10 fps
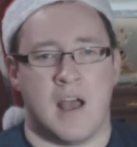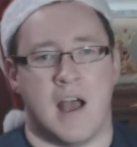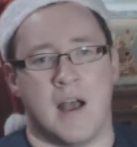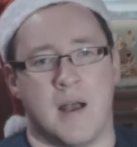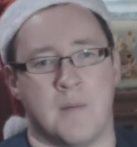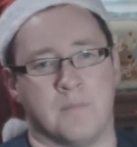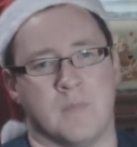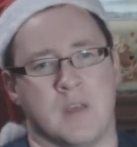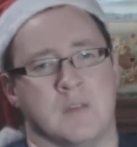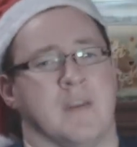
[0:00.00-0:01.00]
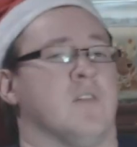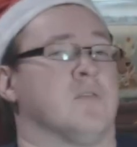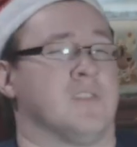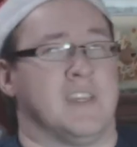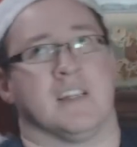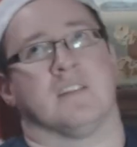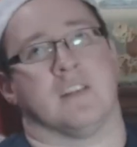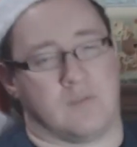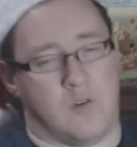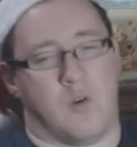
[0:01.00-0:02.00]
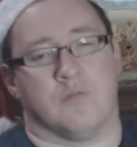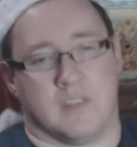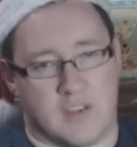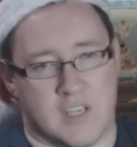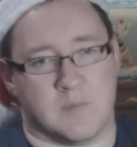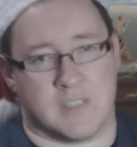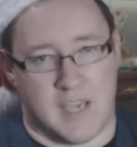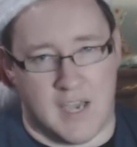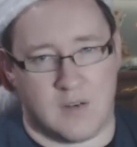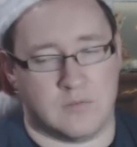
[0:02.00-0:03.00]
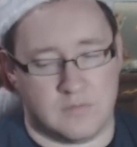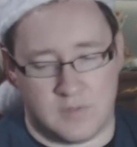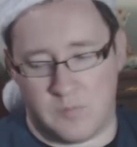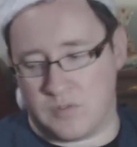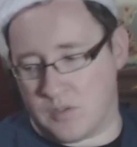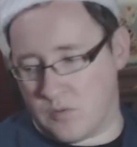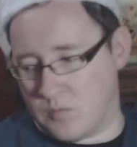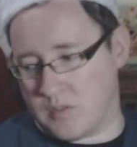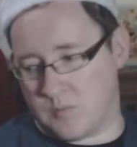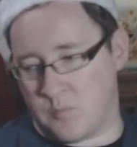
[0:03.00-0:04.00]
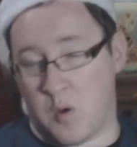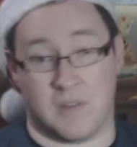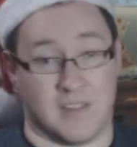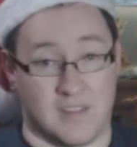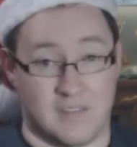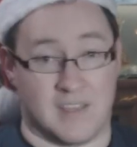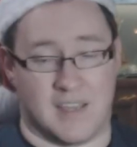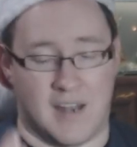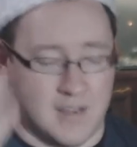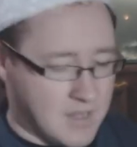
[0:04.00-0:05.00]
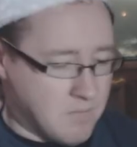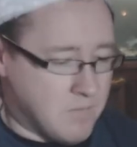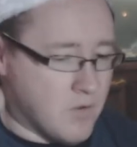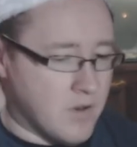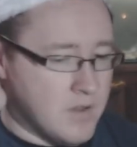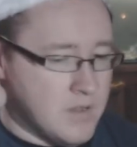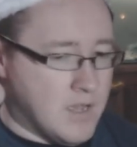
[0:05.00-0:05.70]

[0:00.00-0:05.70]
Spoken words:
You might also hear it as called A Christmas Carol, the musical, which is probably the correct name for it.